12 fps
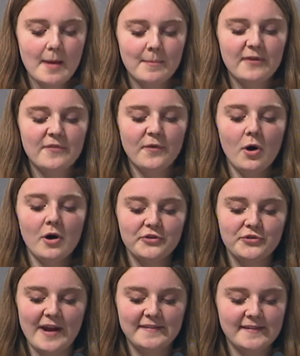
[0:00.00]
Before
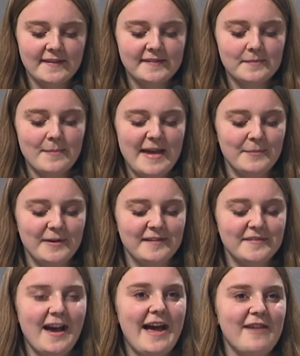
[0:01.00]
addressing this amendment,
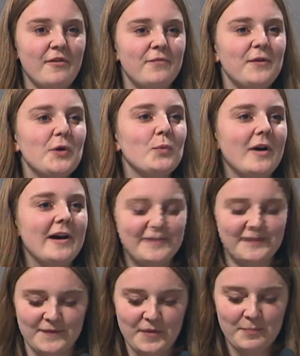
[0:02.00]
I have a few
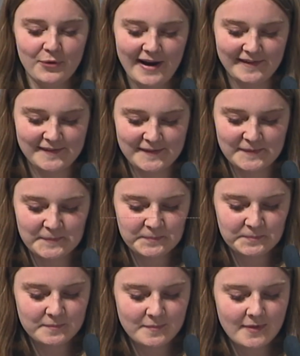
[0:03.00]
words for the press,
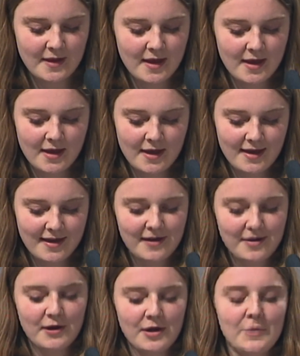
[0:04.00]

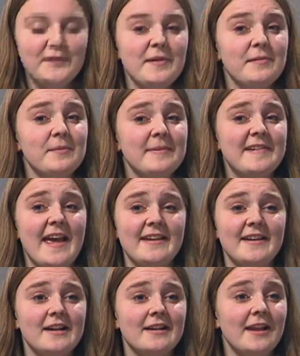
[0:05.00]
who seem to be
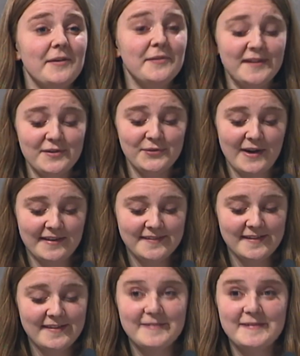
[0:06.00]
taking a close interest
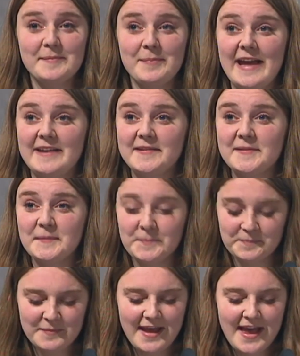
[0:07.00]
in this debate.
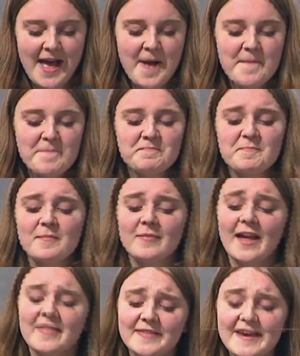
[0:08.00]

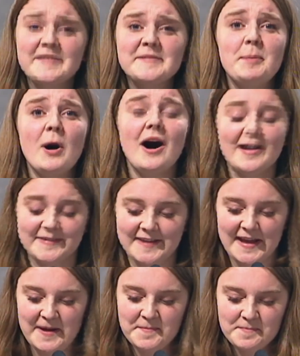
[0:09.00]
This
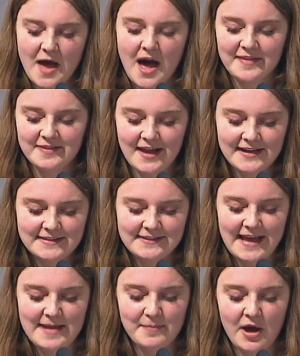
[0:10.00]
party, unlike
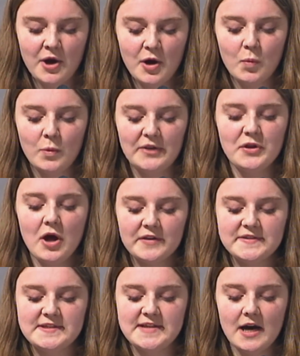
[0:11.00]
Labour, will
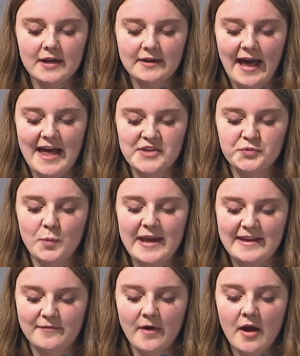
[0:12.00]
not duck and
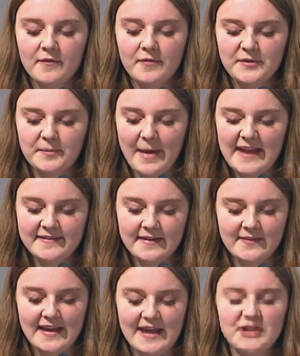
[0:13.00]
weave from
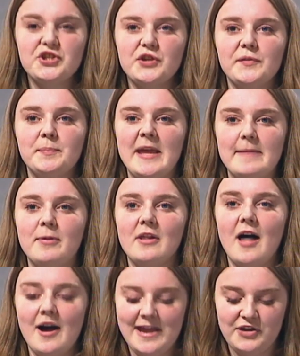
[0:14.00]
debating the issues
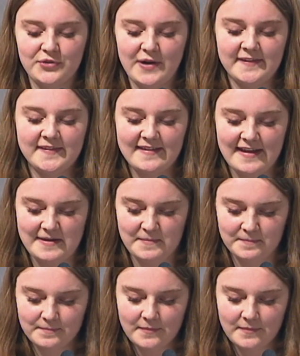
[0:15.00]
people are interested in.